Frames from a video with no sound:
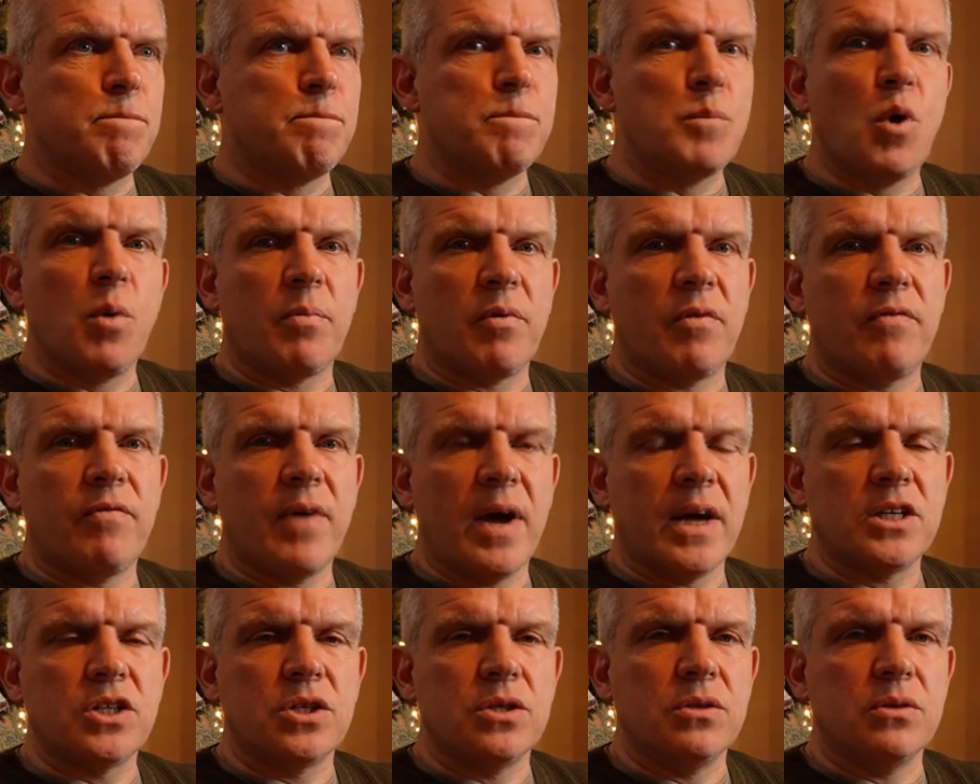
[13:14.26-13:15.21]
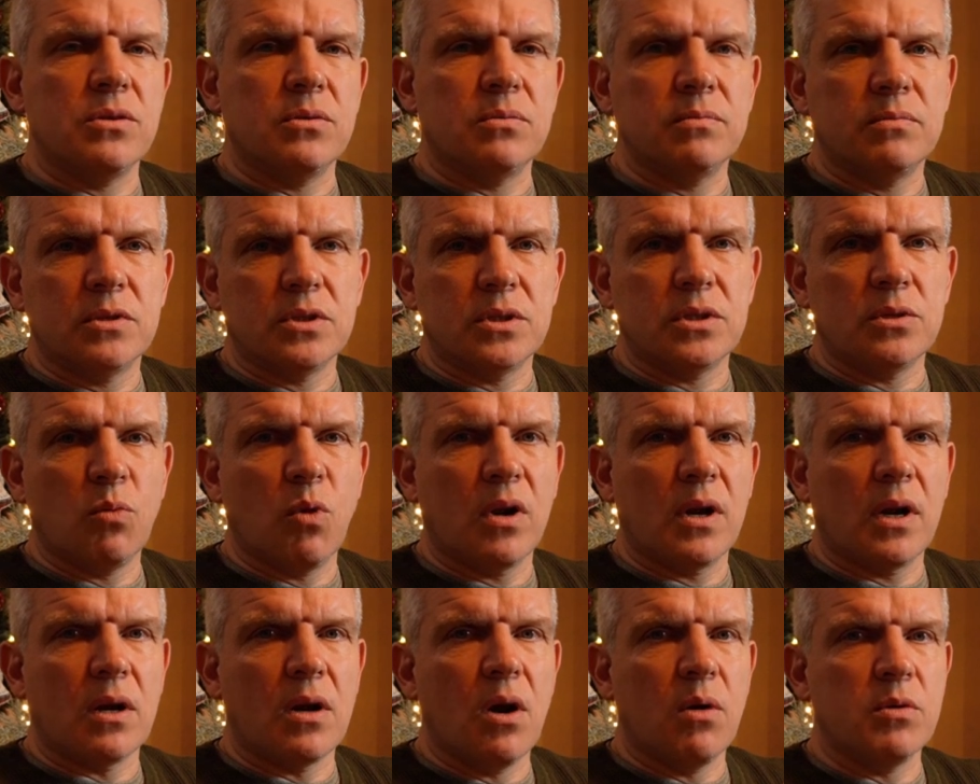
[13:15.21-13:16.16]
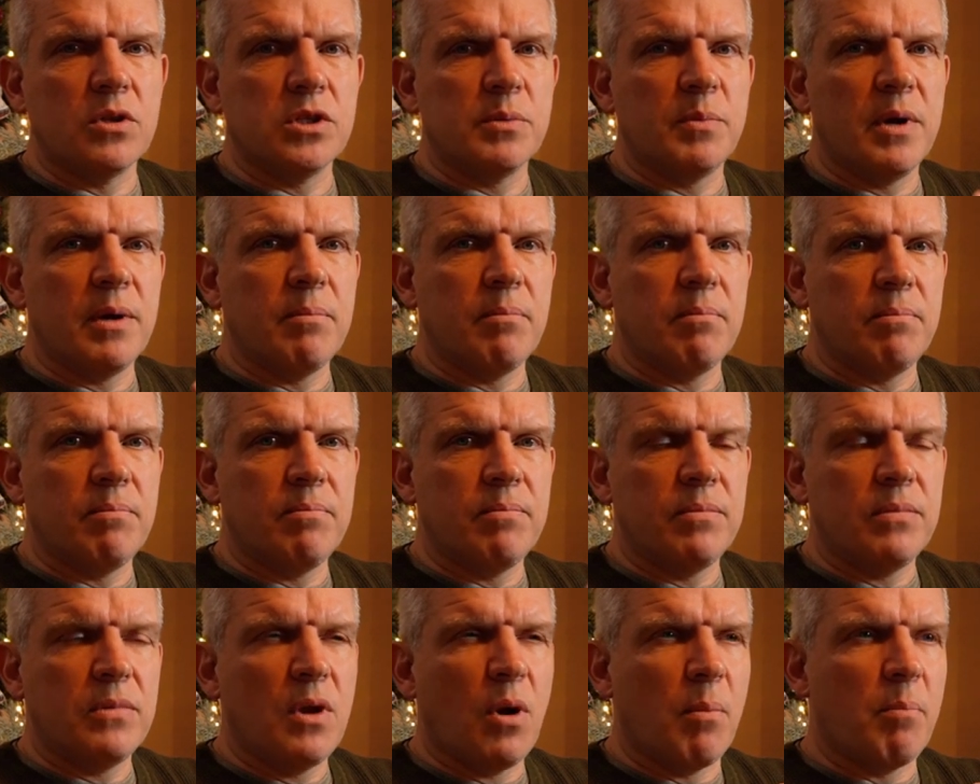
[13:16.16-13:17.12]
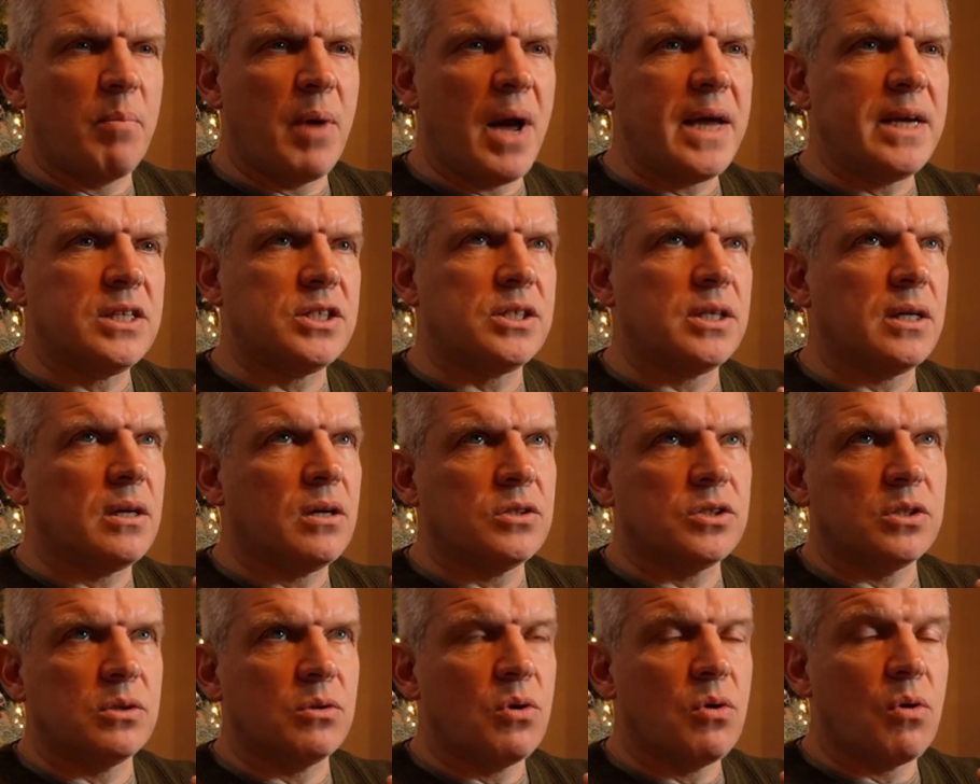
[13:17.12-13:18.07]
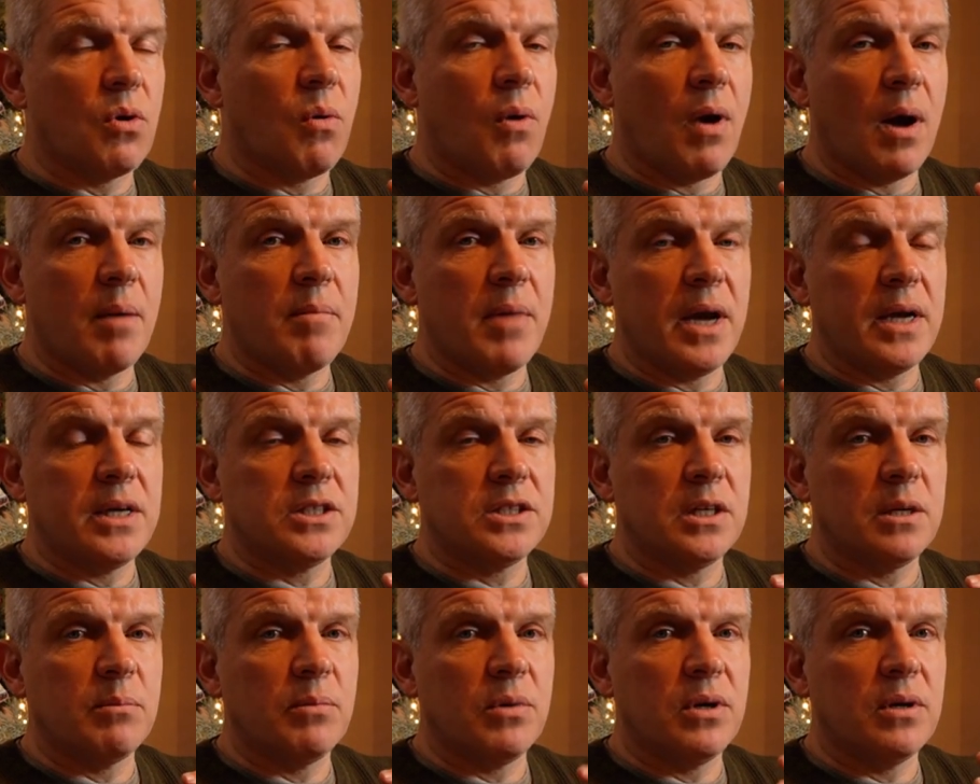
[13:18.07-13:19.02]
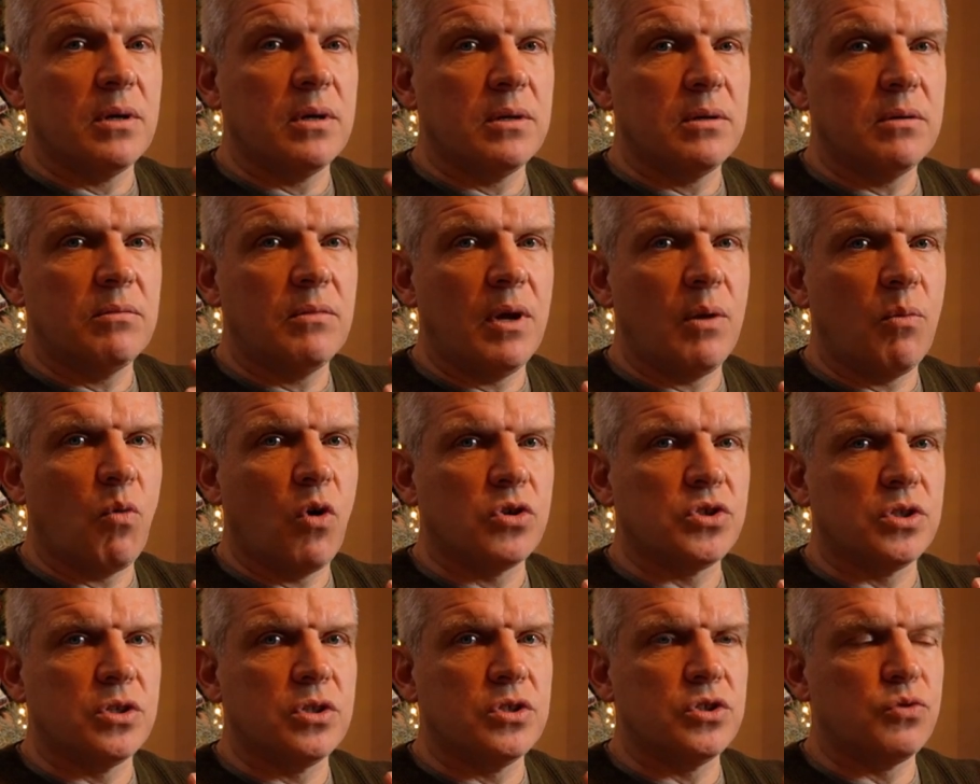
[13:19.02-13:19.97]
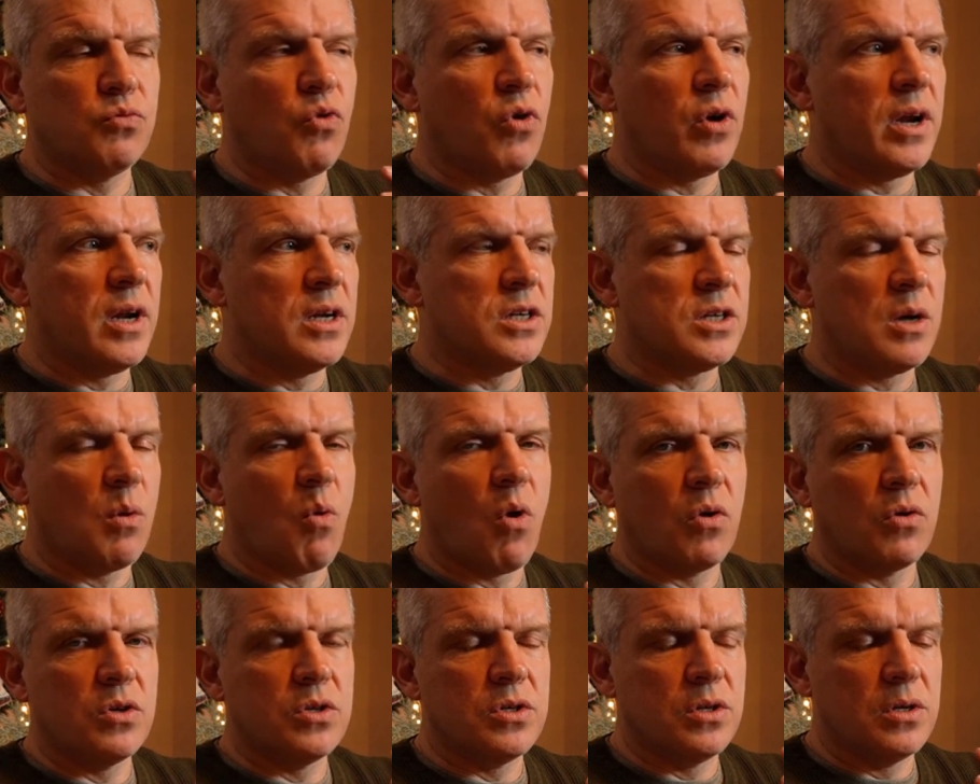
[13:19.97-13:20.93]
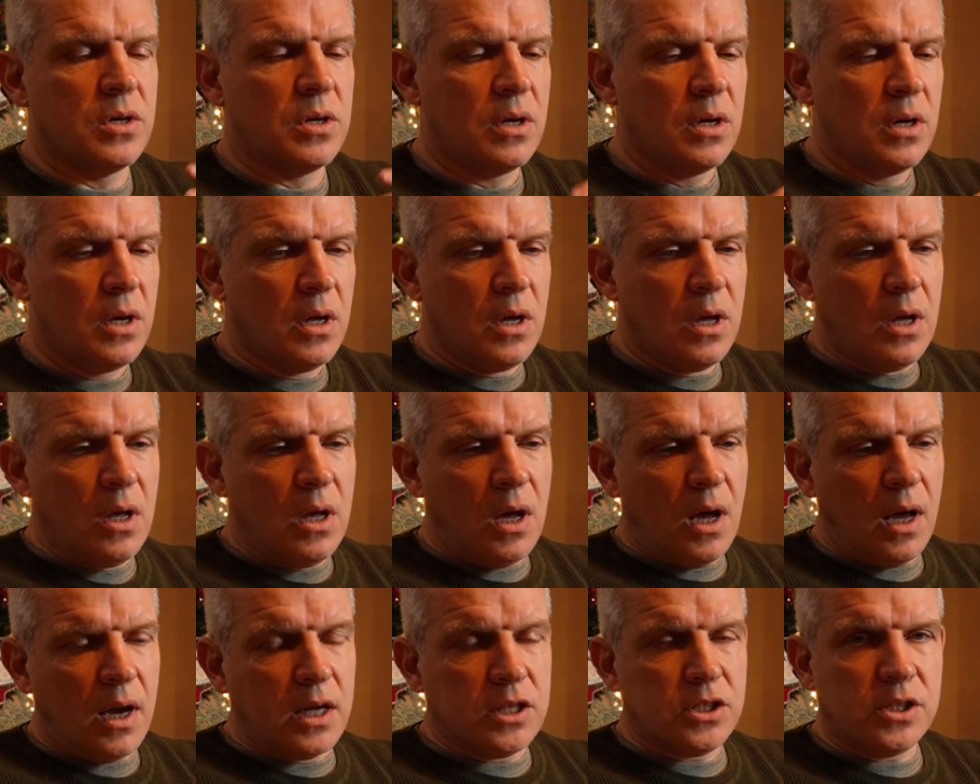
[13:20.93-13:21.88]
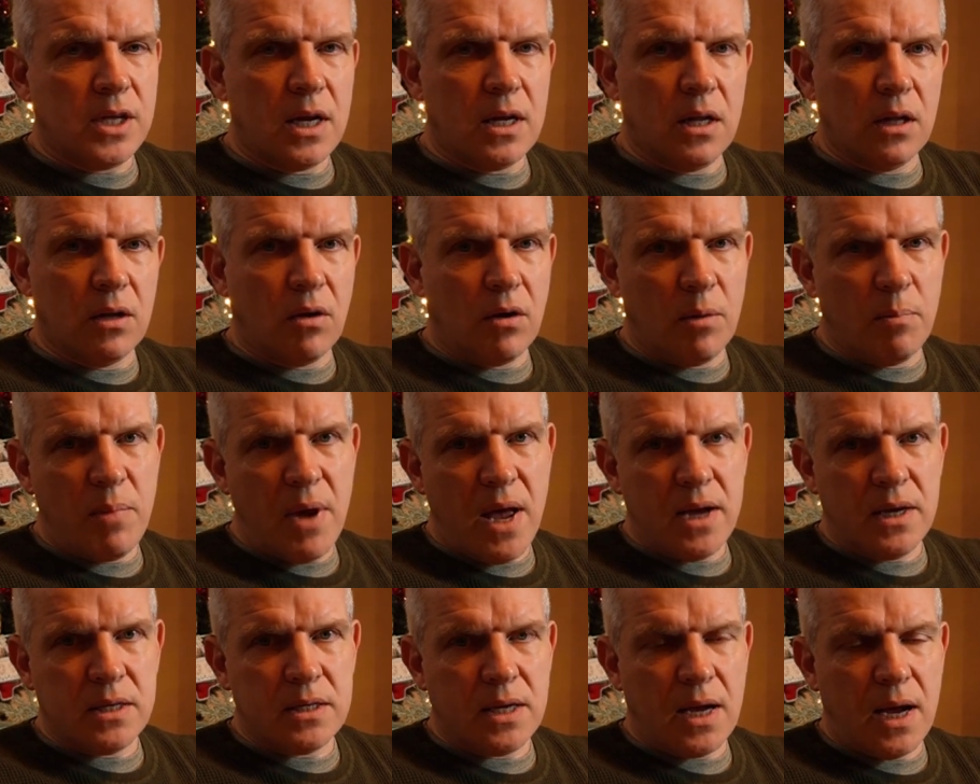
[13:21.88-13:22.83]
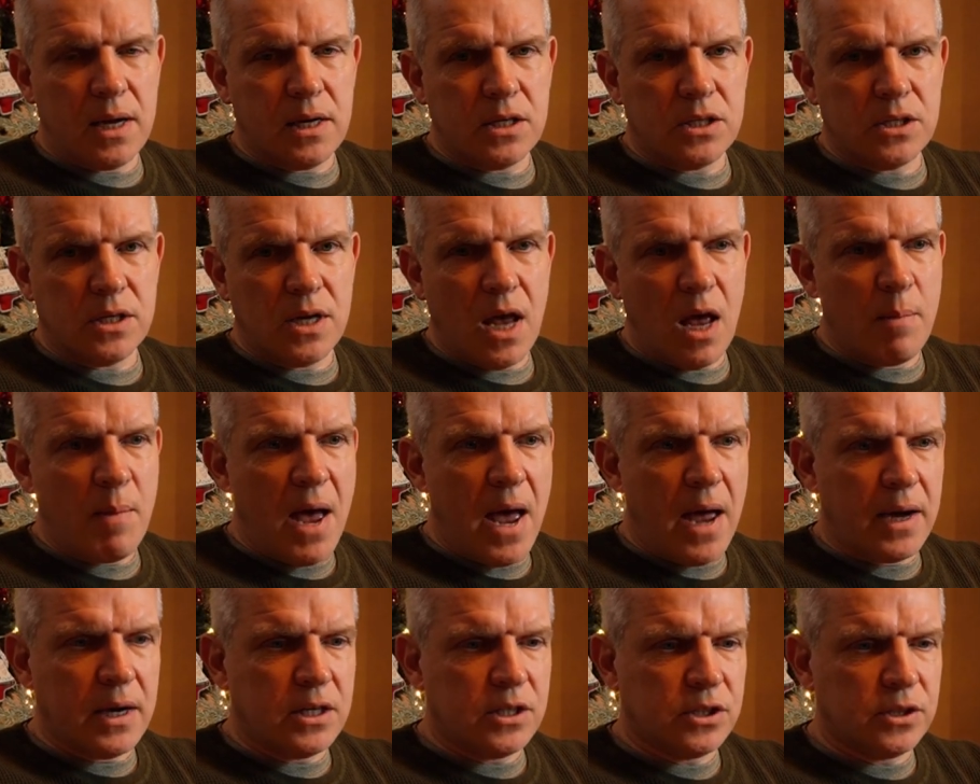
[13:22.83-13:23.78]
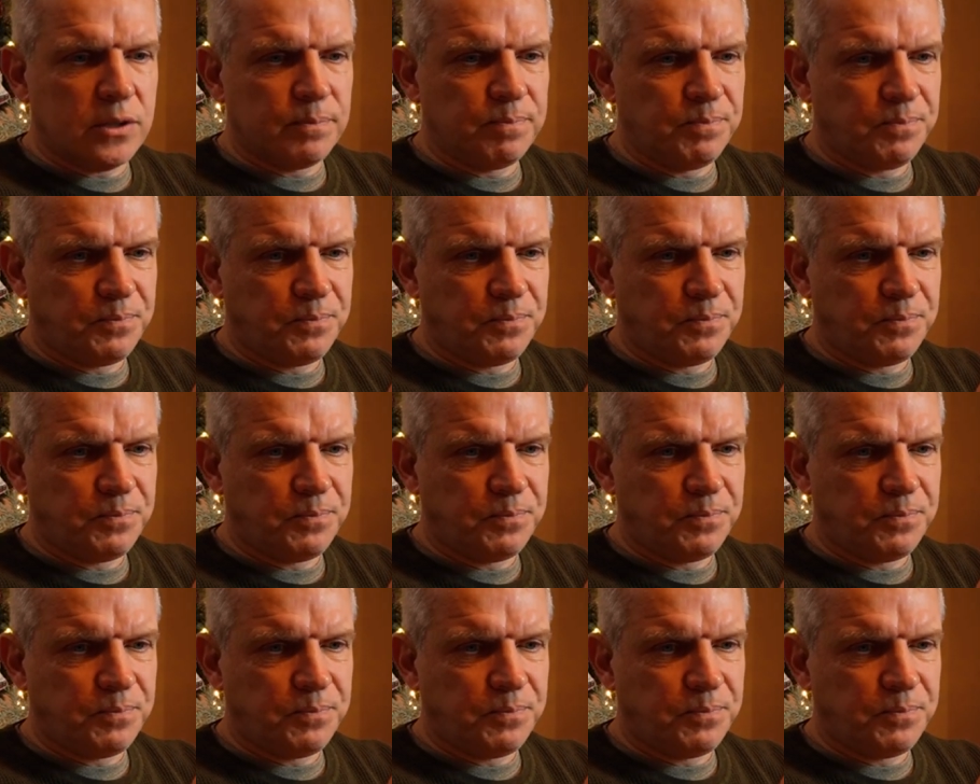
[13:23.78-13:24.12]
more professional, because the one I'd got was a bit, not basic, because they're all quite basic, but it wasn't as rugged as I wanted. And I settled on a Pentax MX,